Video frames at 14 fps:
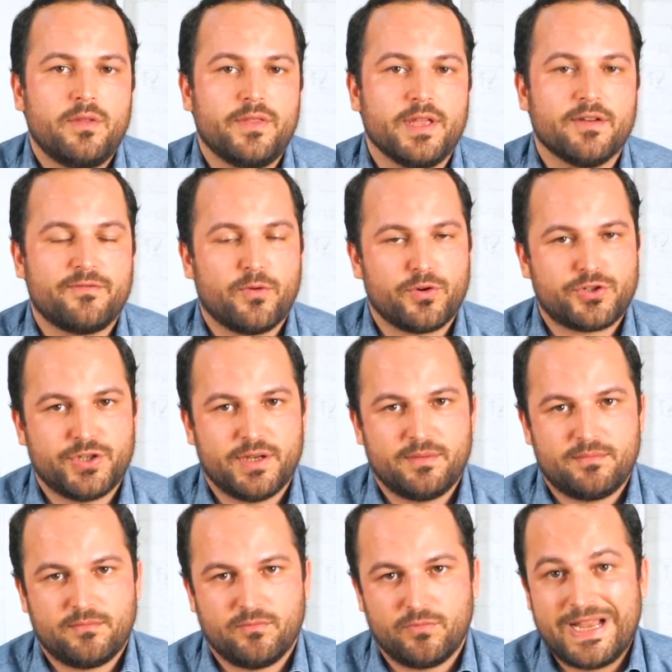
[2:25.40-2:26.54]
The
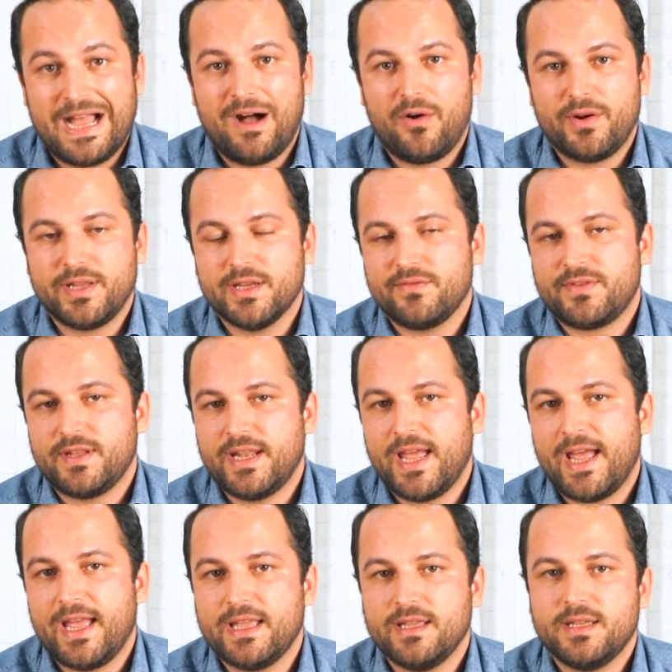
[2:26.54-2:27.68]
unfortunate reality of
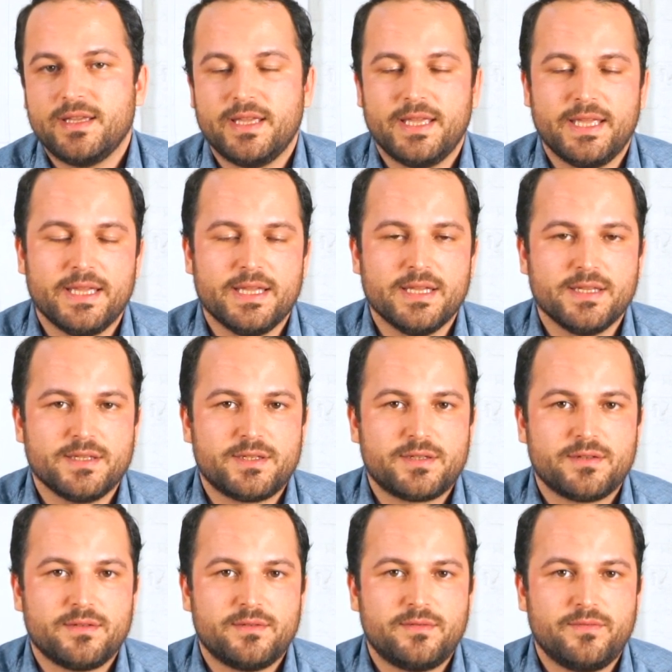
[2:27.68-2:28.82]
today
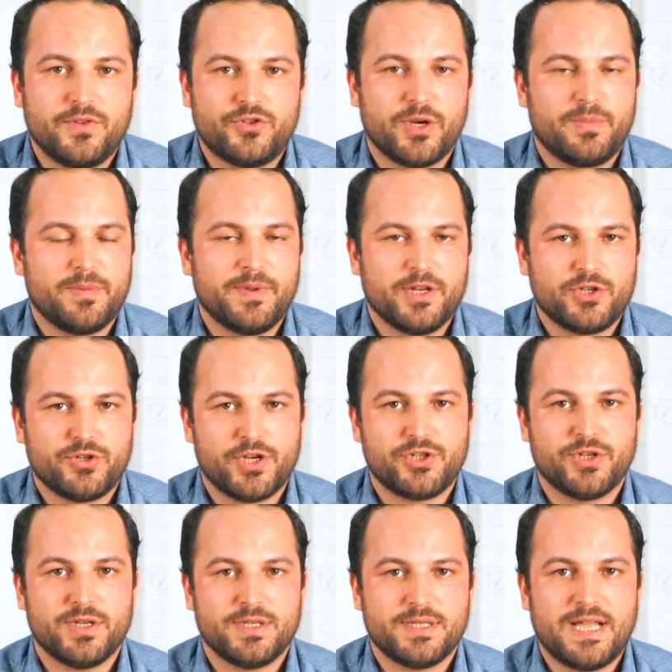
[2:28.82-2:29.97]
is the Trump
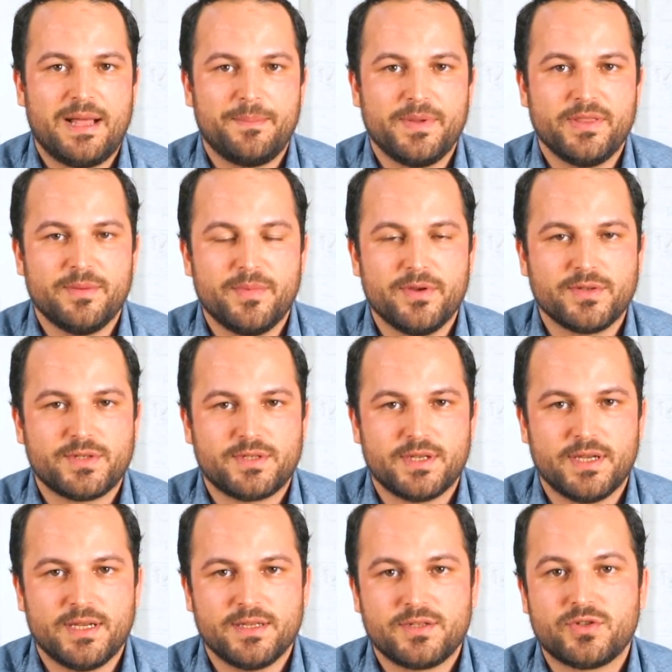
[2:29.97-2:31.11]
administration has not been the most
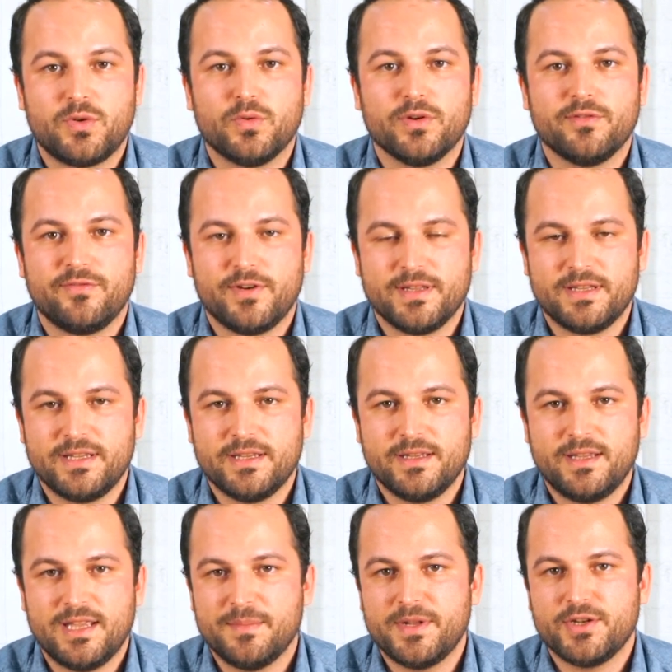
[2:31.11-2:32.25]
solar-friendly
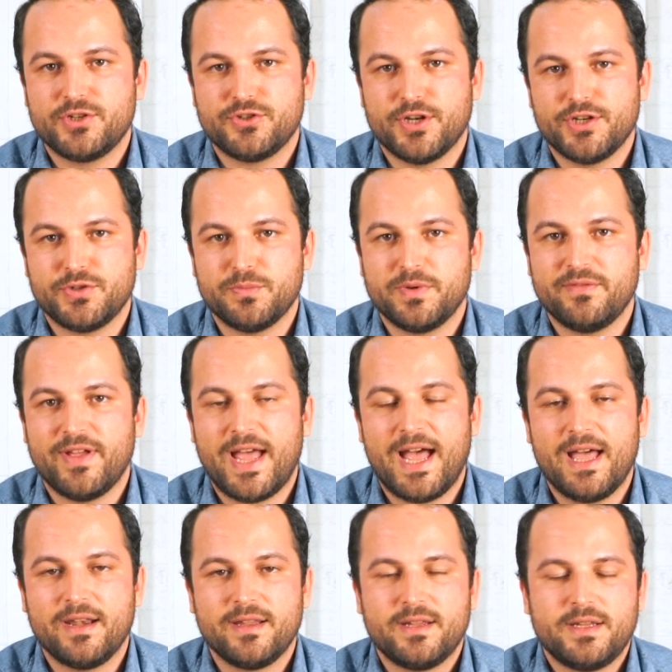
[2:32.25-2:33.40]
administration we've had.